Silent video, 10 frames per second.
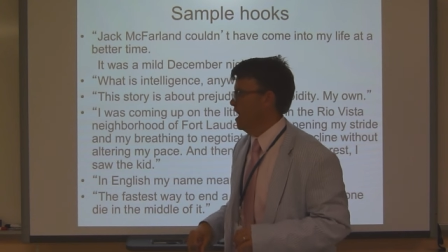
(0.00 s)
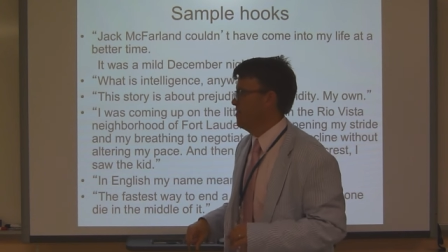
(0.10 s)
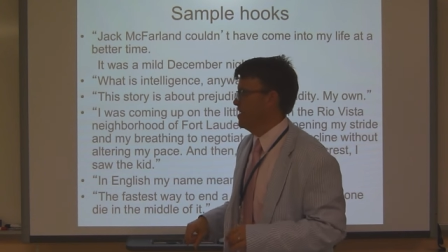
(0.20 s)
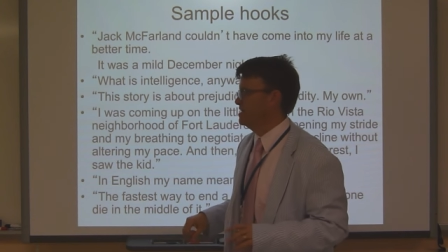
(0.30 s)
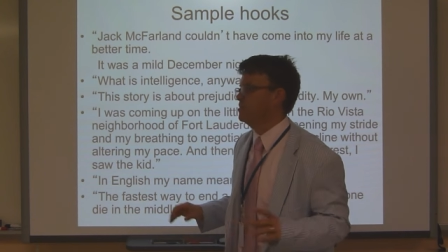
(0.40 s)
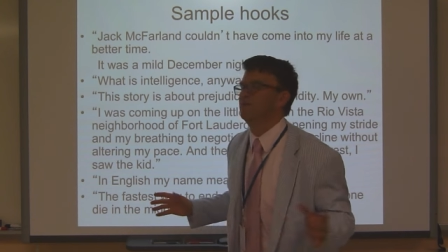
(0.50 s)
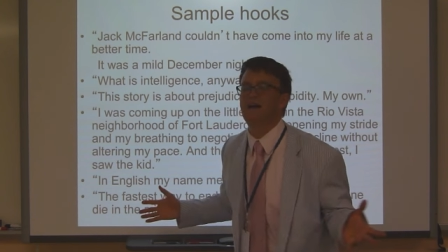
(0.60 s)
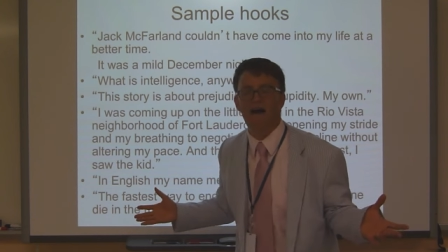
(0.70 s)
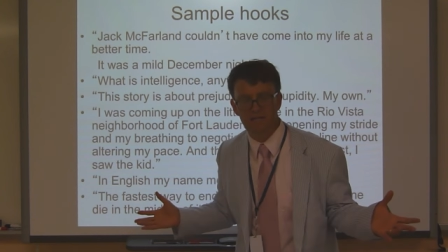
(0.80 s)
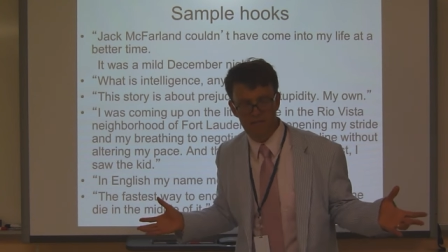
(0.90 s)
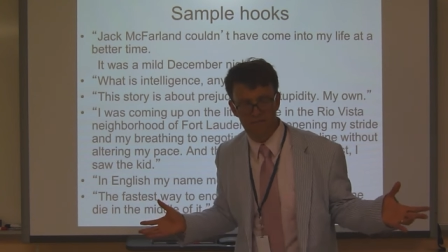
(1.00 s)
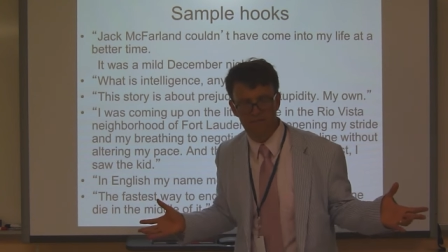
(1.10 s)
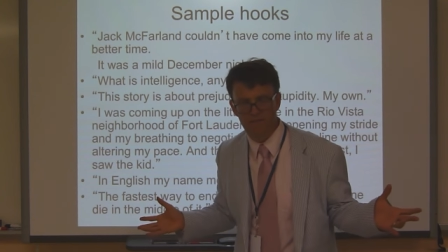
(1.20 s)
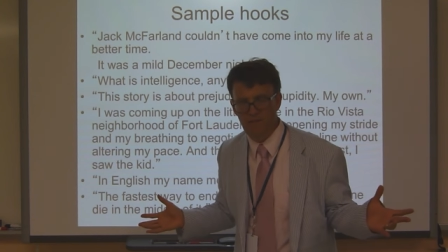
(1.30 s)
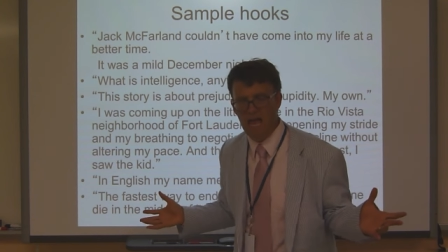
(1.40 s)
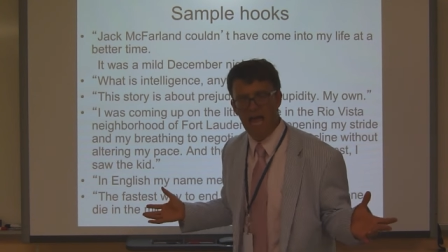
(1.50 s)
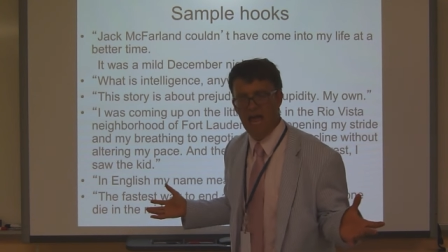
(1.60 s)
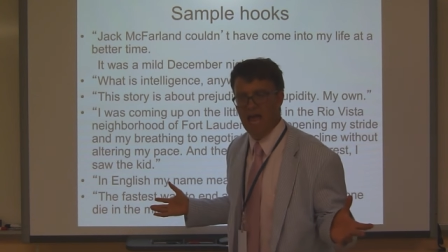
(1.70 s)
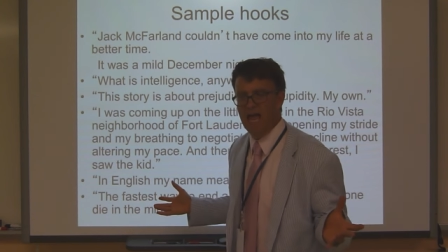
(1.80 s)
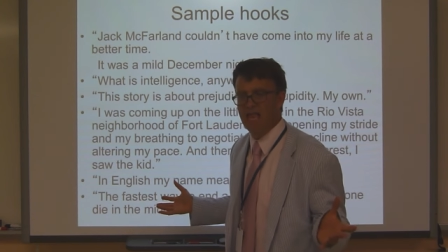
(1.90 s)
and then someone dies.
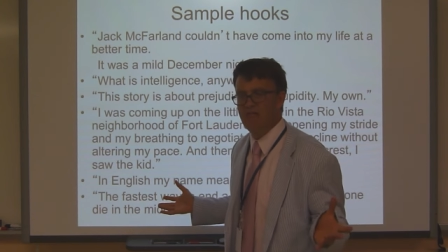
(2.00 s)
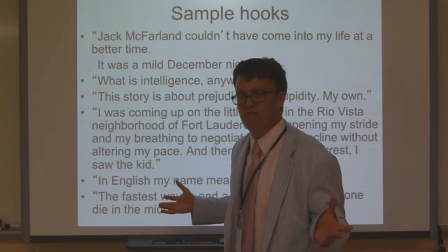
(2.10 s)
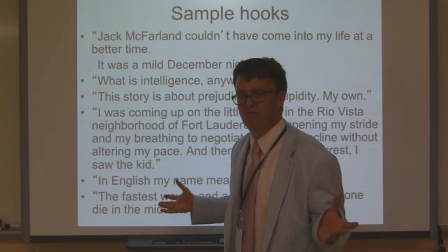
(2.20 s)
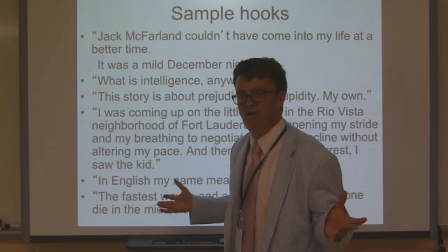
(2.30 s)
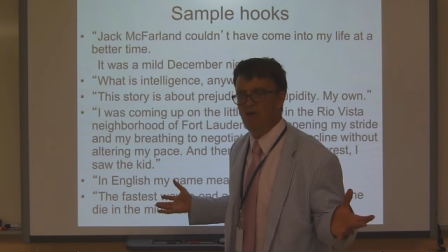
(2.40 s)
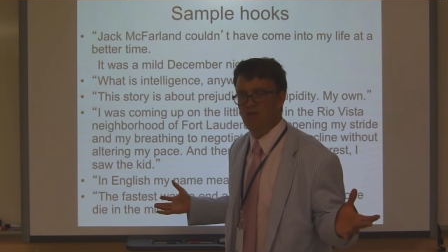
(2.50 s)
And they're all